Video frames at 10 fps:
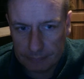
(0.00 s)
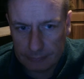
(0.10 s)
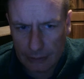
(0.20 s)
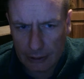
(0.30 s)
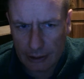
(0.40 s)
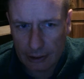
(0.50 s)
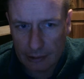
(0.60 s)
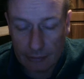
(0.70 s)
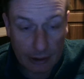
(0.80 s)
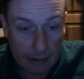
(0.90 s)
And
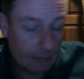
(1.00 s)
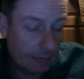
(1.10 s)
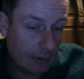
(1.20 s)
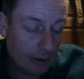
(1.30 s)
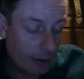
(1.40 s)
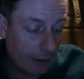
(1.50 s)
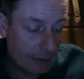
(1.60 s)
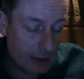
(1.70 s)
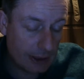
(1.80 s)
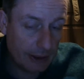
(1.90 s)
like,
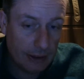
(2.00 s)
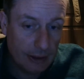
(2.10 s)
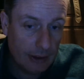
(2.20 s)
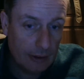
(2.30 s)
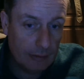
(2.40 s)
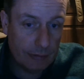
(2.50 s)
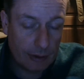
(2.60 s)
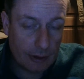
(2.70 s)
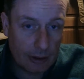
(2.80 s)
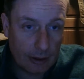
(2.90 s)
obviously, for
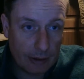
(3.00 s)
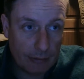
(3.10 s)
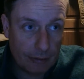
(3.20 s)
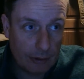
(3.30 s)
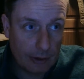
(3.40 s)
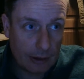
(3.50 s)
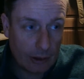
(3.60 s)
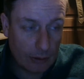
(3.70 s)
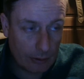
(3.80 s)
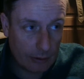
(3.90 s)
a
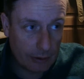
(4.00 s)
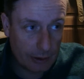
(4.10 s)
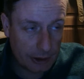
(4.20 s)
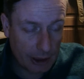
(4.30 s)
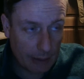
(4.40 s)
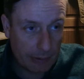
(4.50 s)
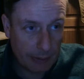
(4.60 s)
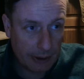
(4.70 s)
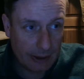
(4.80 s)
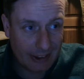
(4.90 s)
coloured chap to be
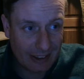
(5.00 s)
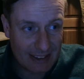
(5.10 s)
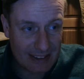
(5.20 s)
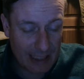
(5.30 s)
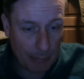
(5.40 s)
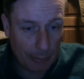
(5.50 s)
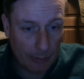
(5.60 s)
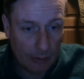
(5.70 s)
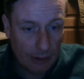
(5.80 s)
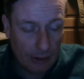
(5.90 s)
in the Gestapo,
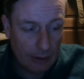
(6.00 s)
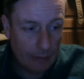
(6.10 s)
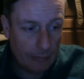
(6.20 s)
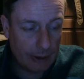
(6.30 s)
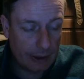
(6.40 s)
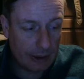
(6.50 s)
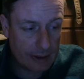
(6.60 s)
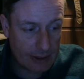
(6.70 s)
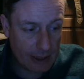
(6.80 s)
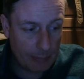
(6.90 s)
when the
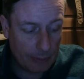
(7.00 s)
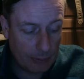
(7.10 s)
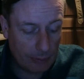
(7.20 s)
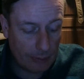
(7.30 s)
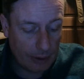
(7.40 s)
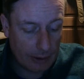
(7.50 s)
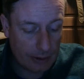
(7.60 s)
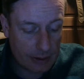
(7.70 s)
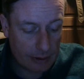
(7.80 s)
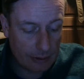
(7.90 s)
Gestapo
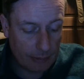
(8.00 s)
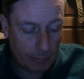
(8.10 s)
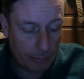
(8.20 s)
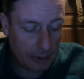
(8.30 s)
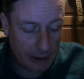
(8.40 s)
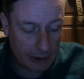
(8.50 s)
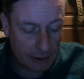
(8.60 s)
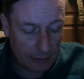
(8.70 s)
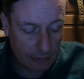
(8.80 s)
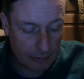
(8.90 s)
was a branch
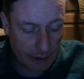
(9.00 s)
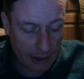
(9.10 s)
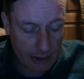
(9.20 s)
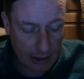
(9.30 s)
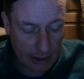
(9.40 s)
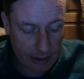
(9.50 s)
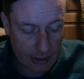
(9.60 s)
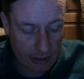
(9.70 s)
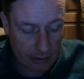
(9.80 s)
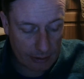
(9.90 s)
of the SS,
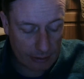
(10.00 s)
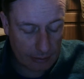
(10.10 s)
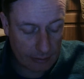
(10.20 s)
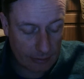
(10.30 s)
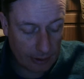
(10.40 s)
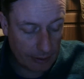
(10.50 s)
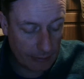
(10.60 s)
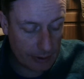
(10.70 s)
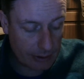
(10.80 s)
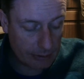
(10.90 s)
where it
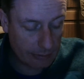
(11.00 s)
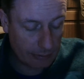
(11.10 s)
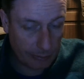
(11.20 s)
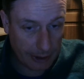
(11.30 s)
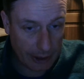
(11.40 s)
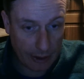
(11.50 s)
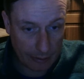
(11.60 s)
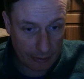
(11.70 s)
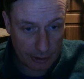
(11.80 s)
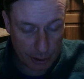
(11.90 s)
was, we are
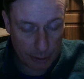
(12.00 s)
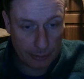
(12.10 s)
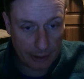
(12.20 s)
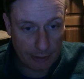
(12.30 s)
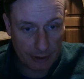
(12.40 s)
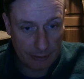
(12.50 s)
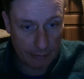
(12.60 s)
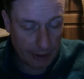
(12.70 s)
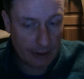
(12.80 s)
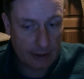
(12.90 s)
the true Aryan
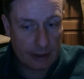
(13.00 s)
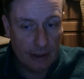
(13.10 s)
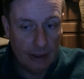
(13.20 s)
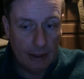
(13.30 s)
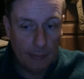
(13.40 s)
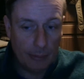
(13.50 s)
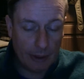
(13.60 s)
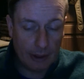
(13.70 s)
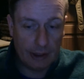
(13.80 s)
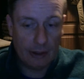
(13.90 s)
race,
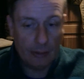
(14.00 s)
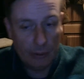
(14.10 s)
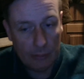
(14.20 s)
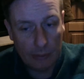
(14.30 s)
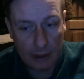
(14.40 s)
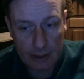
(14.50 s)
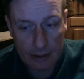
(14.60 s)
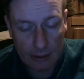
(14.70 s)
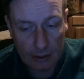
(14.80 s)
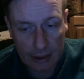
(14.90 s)
blonde hair, blue eyes,
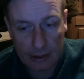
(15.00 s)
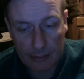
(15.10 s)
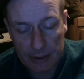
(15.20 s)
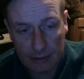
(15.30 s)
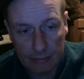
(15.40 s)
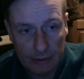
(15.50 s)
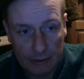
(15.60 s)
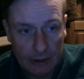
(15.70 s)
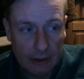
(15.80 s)
and all that type of stuff,